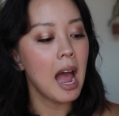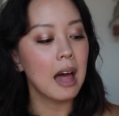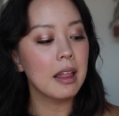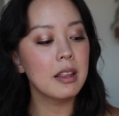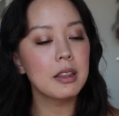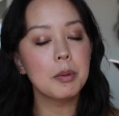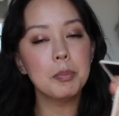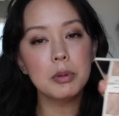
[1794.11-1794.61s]

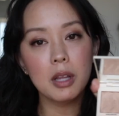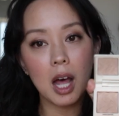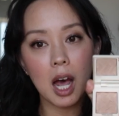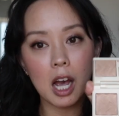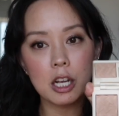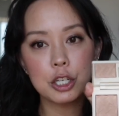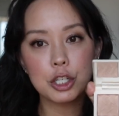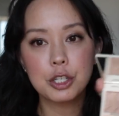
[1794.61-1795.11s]
and then the
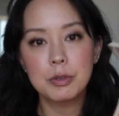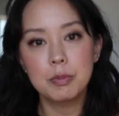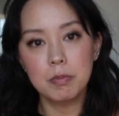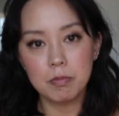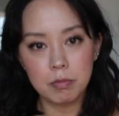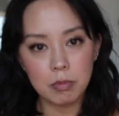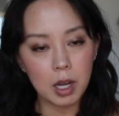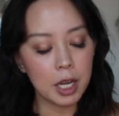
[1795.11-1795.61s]
blush
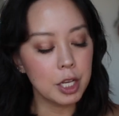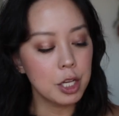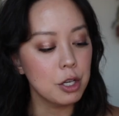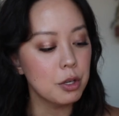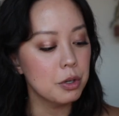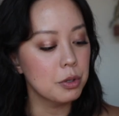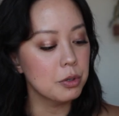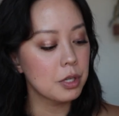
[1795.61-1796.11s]

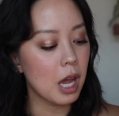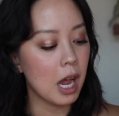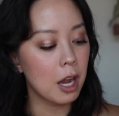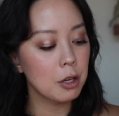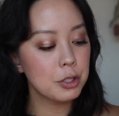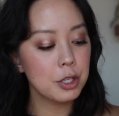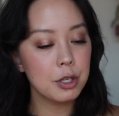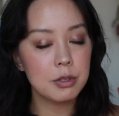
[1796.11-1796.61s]
I
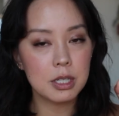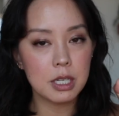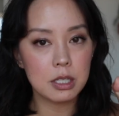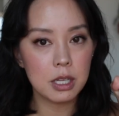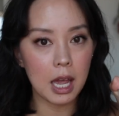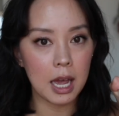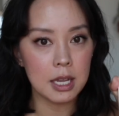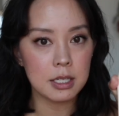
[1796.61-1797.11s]
also use
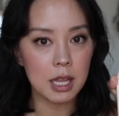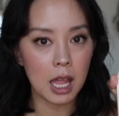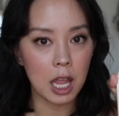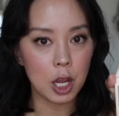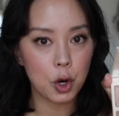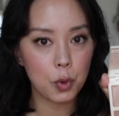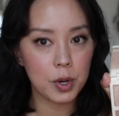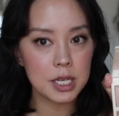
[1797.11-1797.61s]
this as
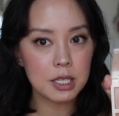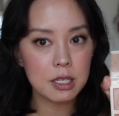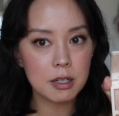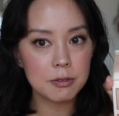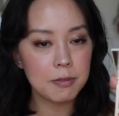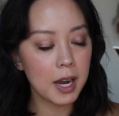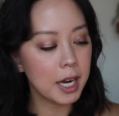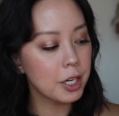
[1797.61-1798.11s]
a crease
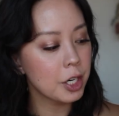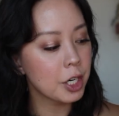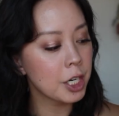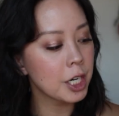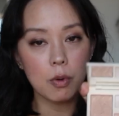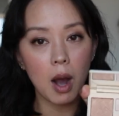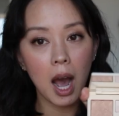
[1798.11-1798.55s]
definer.